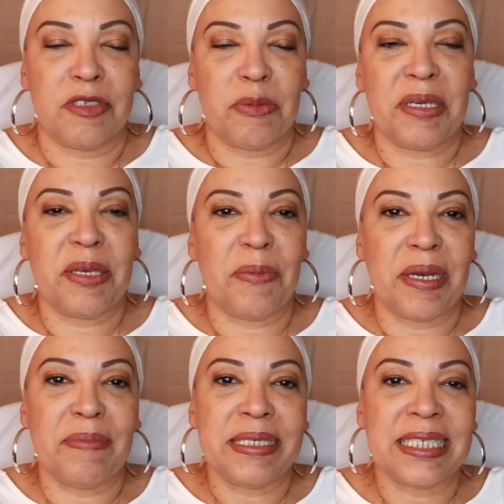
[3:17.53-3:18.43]
To me, they're
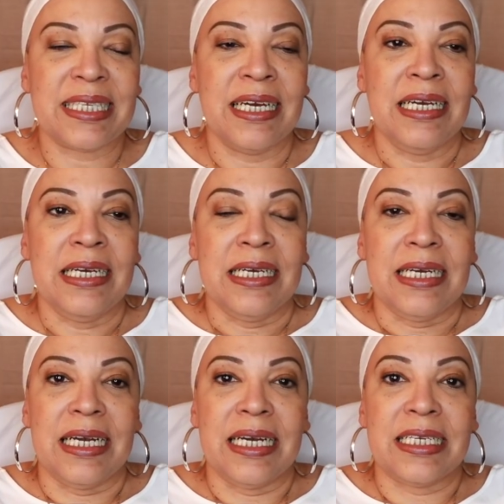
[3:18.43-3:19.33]
babies.
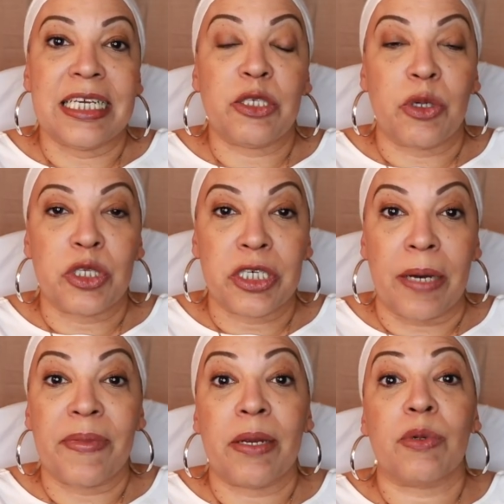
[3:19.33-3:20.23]
And I told her to
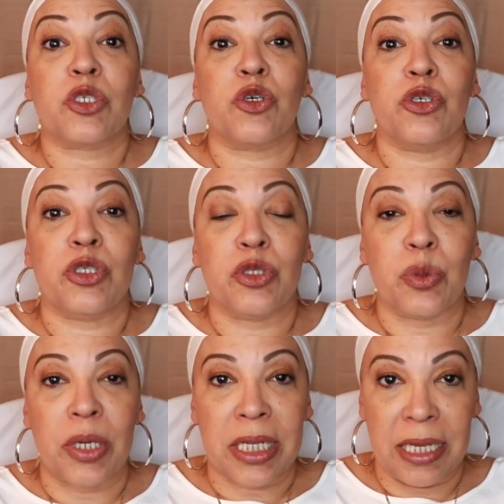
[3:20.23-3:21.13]
come, that I was going to
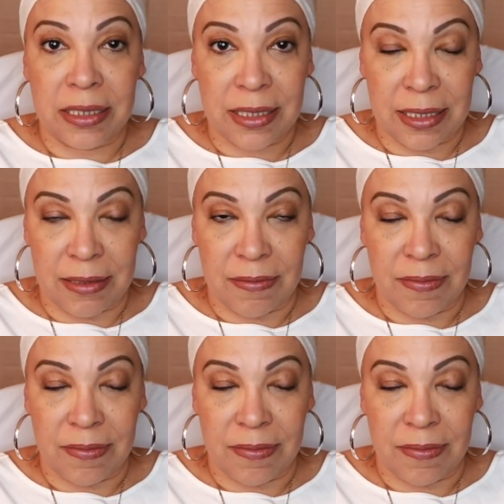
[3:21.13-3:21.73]
do a cleansing.